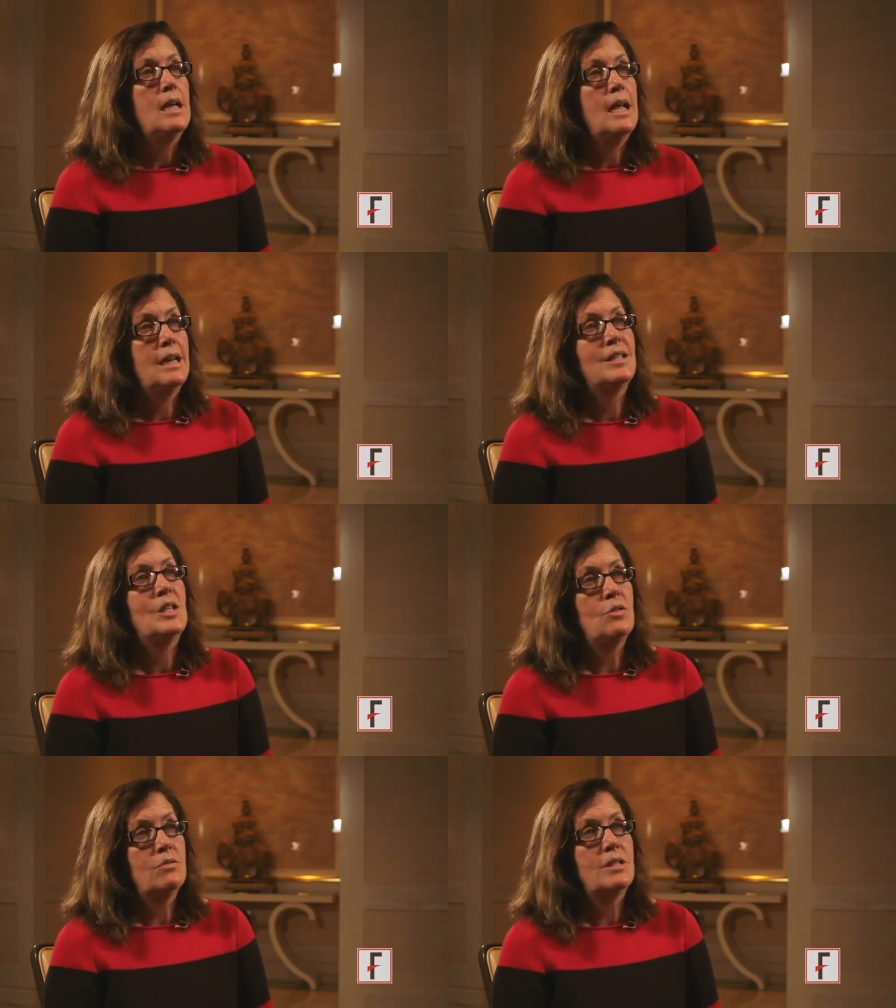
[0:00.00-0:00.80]
And it's
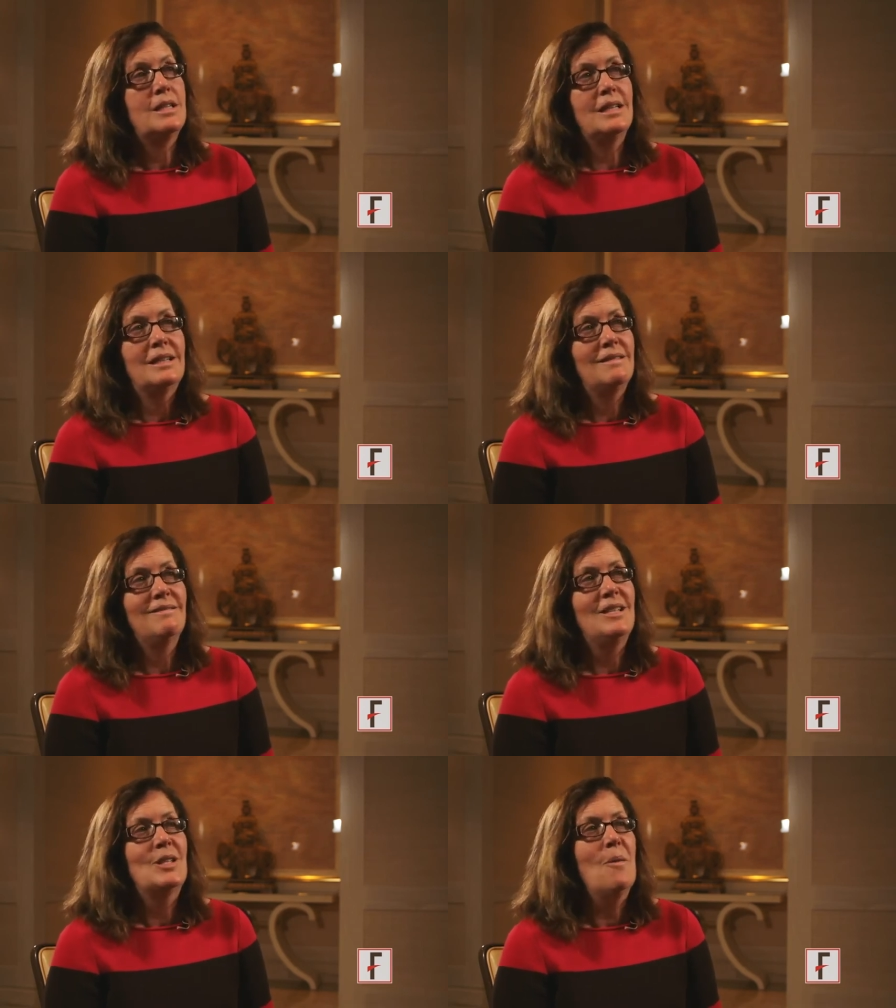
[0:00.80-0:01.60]
interesting,
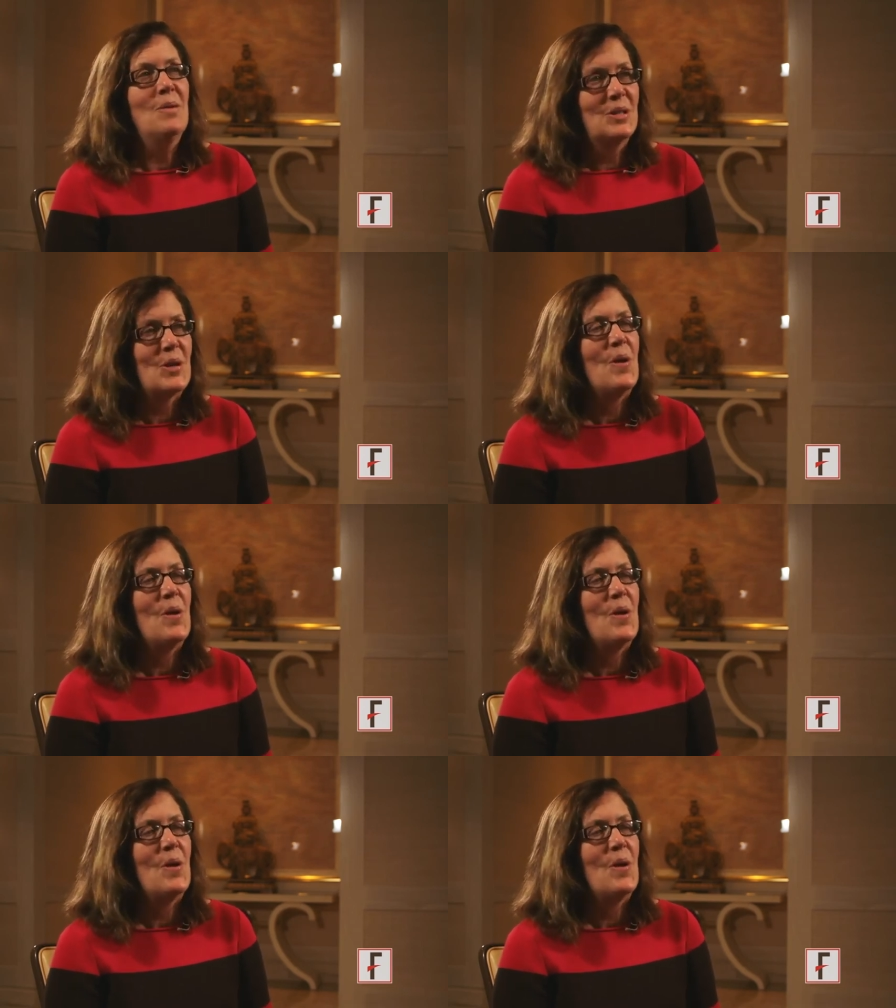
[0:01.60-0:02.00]
it's almost